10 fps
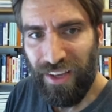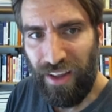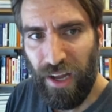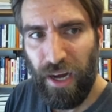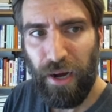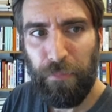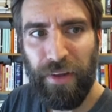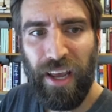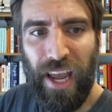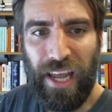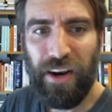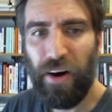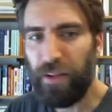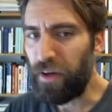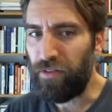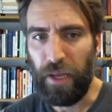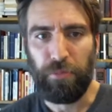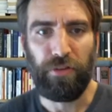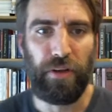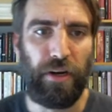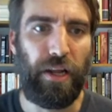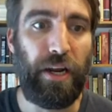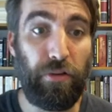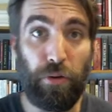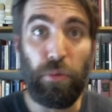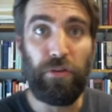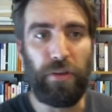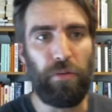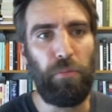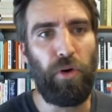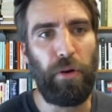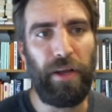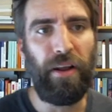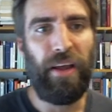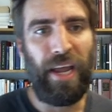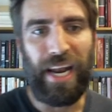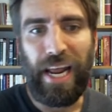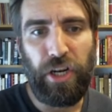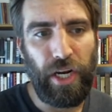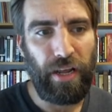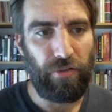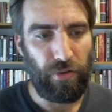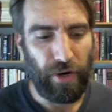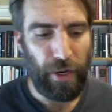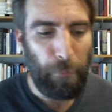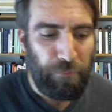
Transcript: Um, and there are other examples in, in history. We'll see some more, but in ancient history,